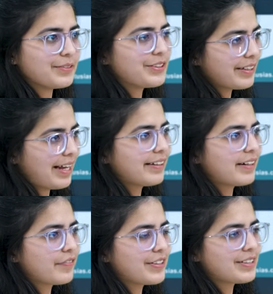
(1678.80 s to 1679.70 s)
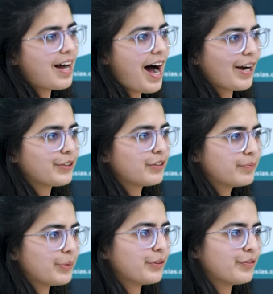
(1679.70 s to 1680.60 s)
Sir, calligraphy is the art
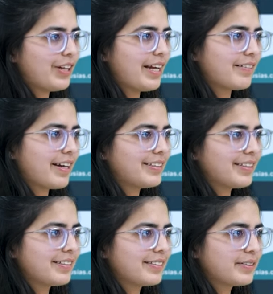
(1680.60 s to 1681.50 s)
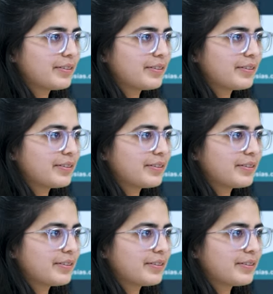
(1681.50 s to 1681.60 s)
of beautiful handwriting.